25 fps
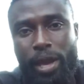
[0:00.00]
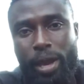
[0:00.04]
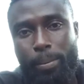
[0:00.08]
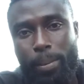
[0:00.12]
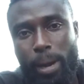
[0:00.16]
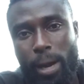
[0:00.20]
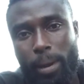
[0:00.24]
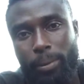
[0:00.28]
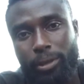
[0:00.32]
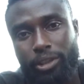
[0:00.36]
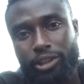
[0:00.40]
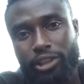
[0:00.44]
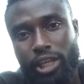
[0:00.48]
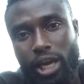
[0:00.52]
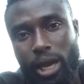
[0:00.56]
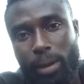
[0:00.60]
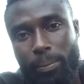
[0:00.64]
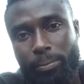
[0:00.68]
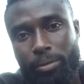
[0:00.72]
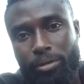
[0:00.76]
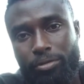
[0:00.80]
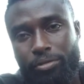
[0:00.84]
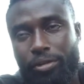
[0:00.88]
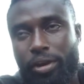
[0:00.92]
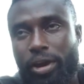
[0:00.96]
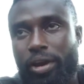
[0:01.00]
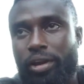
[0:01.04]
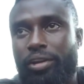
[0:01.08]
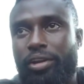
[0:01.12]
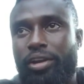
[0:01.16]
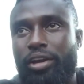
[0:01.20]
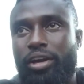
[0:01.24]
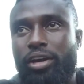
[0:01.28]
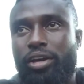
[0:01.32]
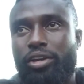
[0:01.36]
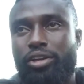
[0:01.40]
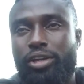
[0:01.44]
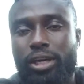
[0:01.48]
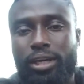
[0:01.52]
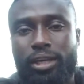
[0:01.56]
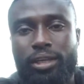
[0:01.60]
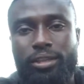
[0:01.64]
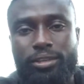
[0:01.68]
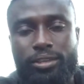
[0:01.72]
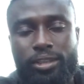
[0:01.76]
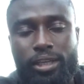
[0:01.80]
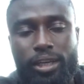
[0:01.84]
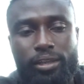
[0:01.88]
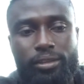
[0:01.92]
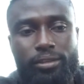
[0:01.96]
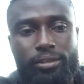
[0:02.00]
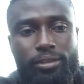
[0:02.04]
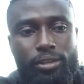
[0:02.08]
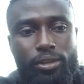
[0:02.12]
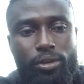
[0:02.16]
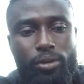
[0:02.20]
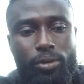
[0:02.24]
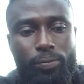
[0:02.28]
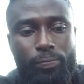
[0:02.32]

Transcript: a barber shop if you're in the United States.